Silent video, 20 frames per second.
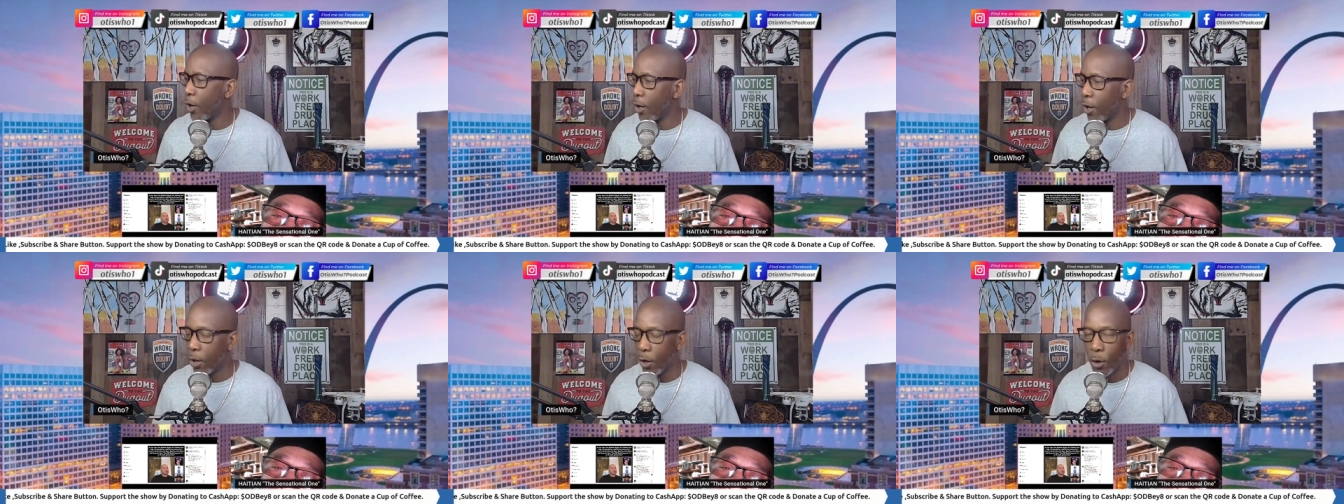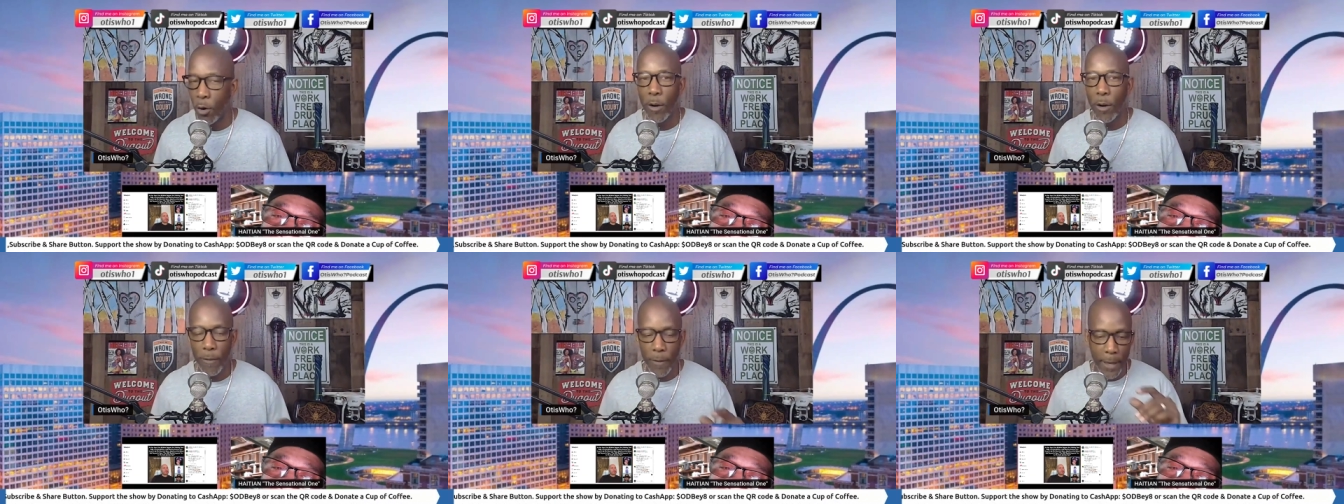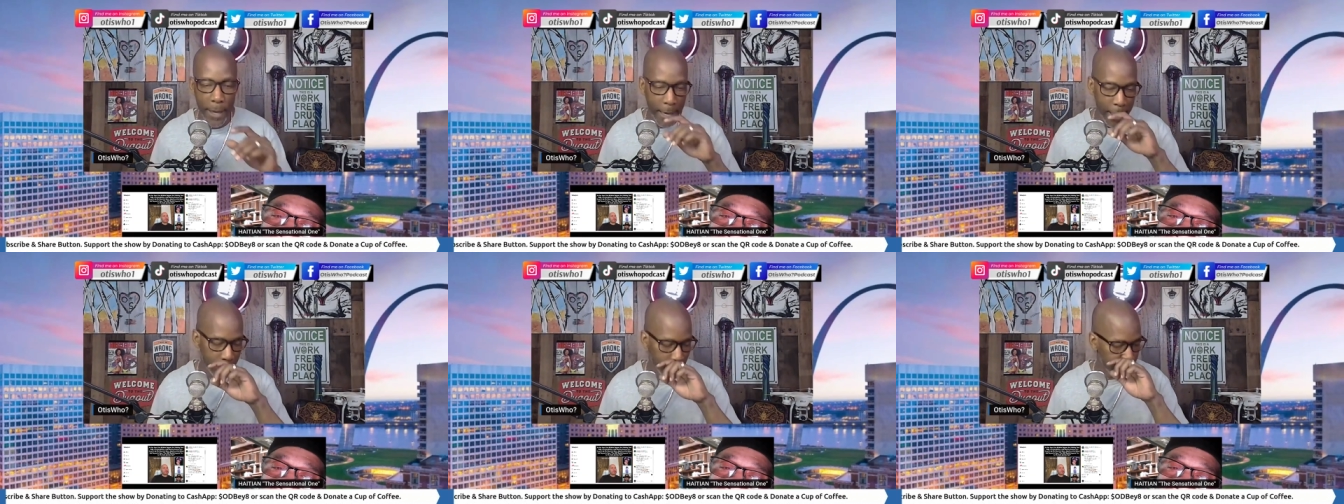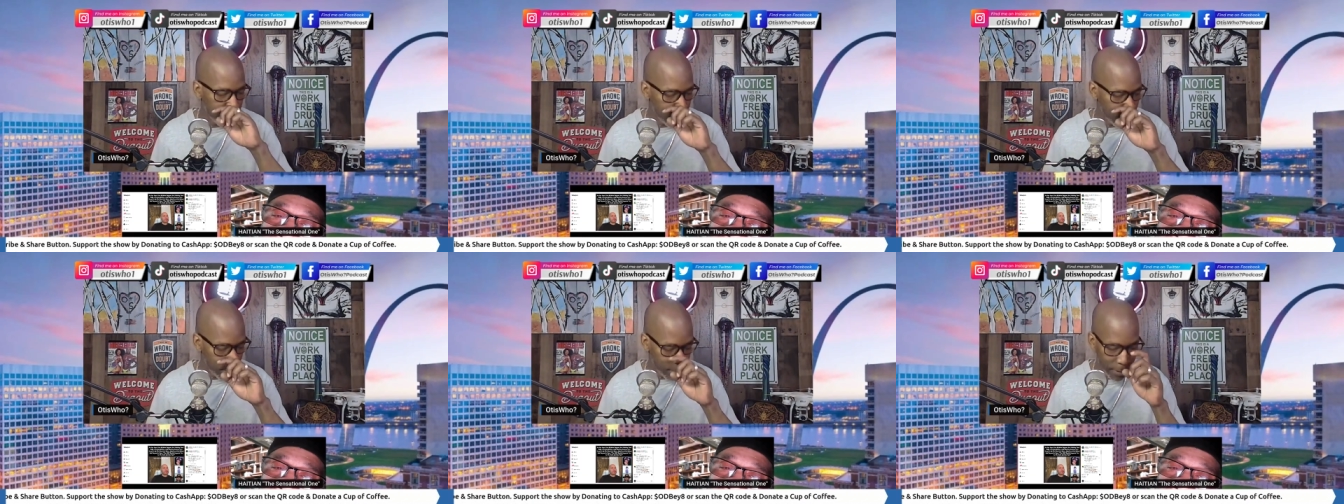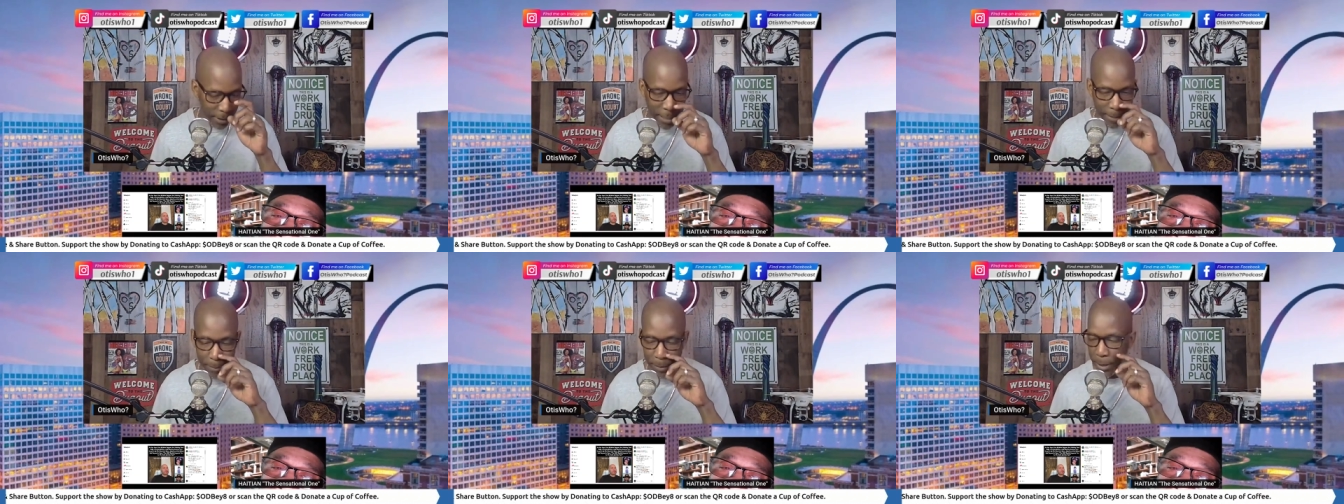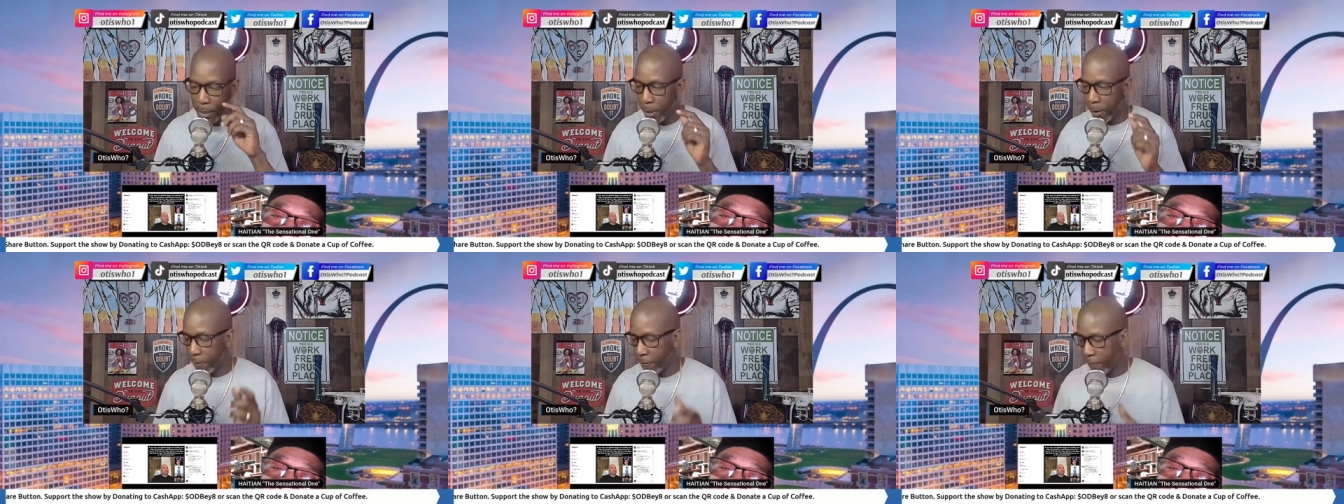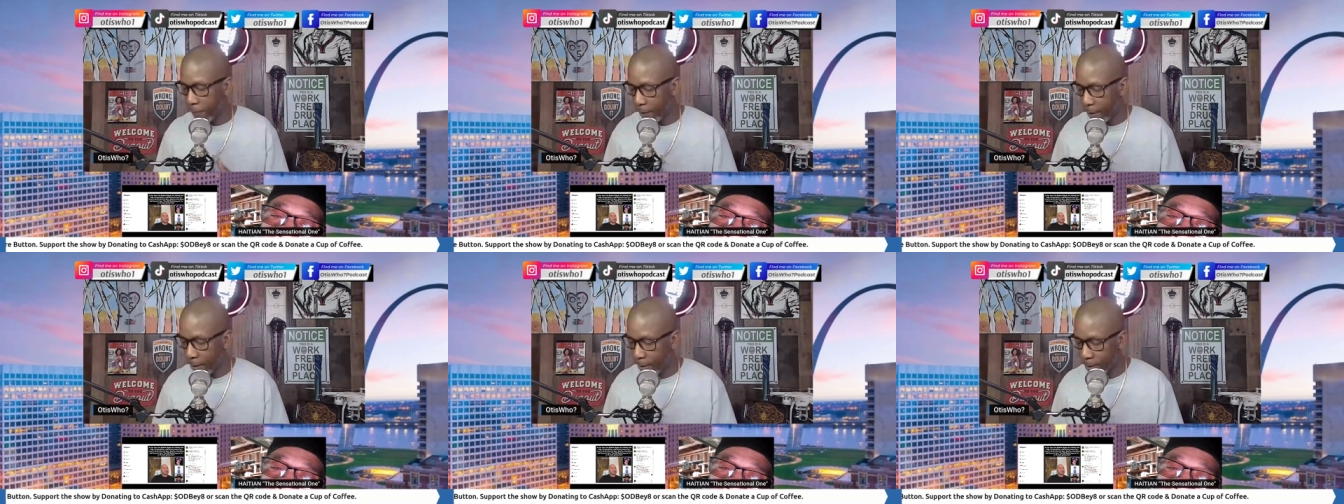on that. Let me go
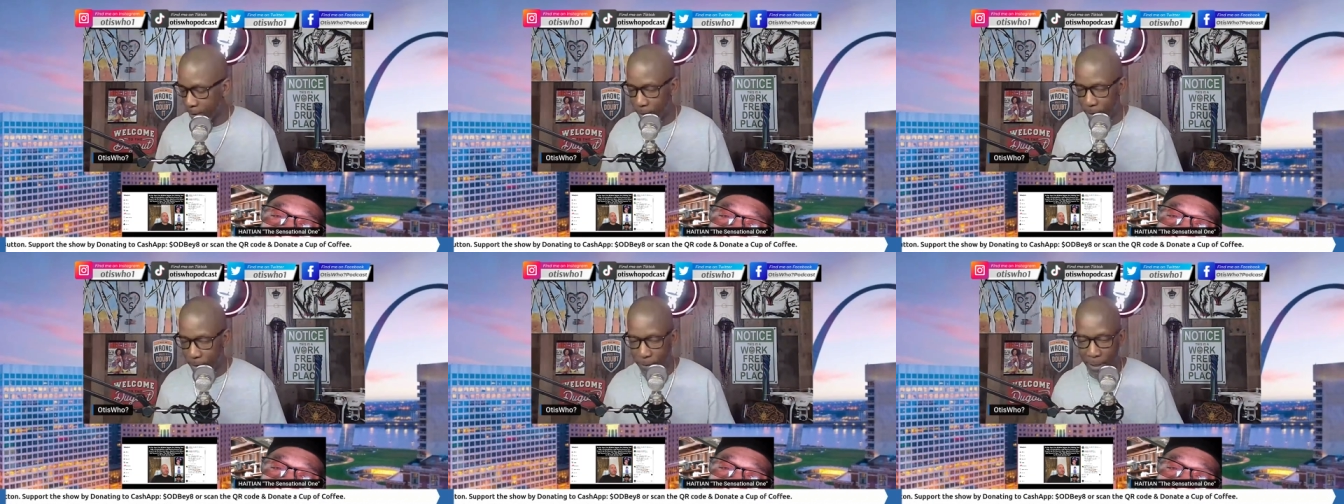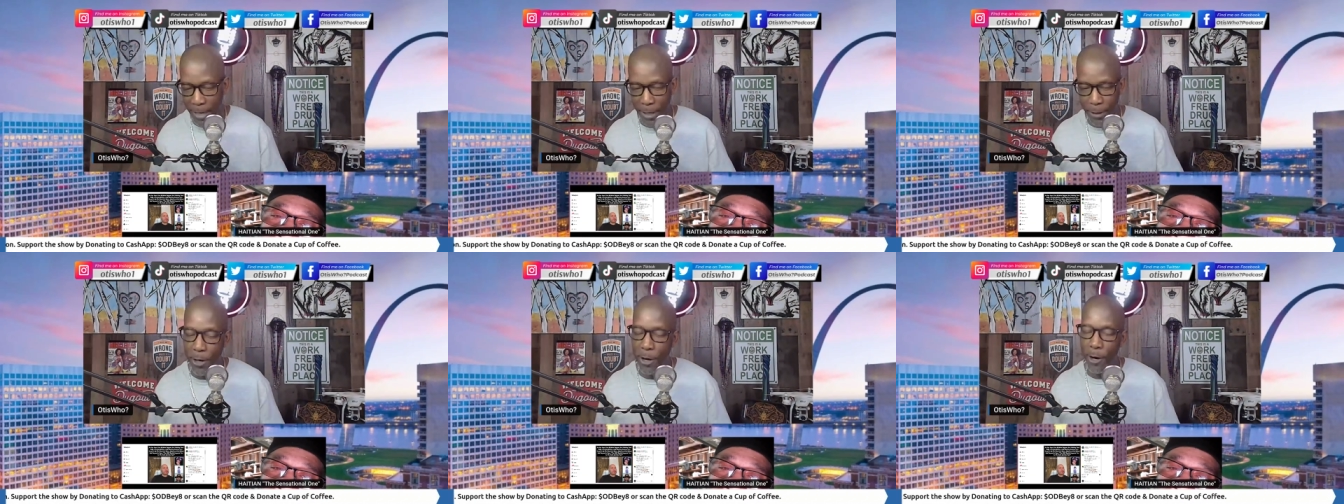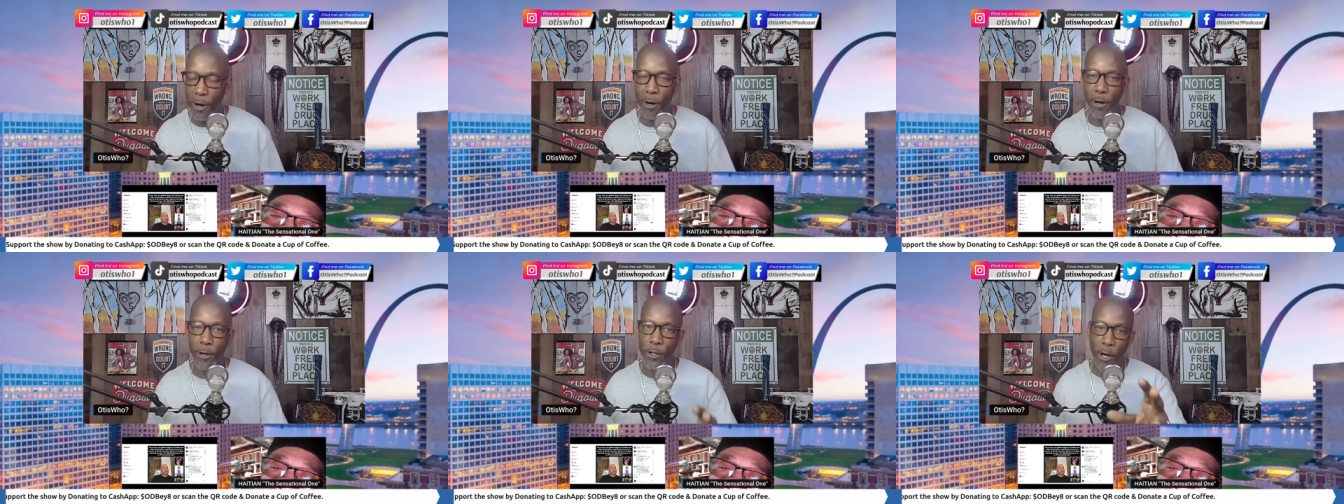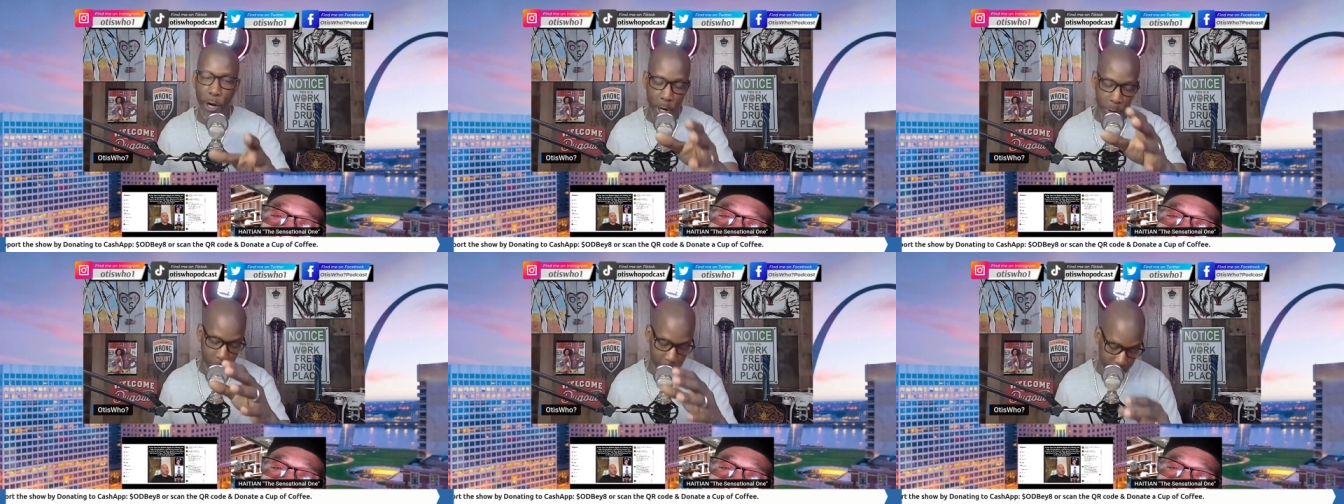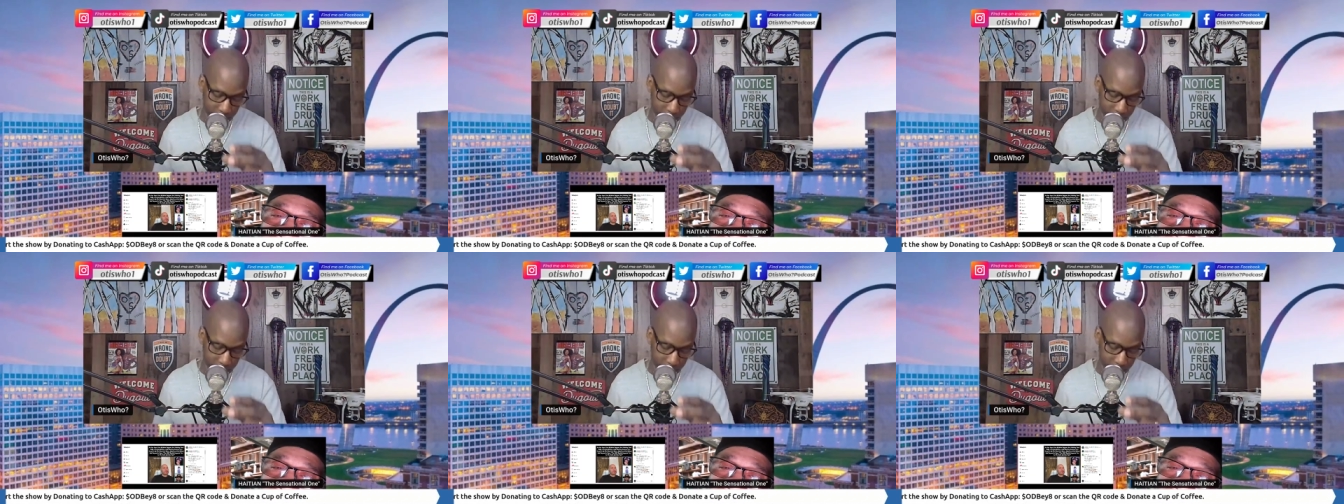first. Now you heard you heard what he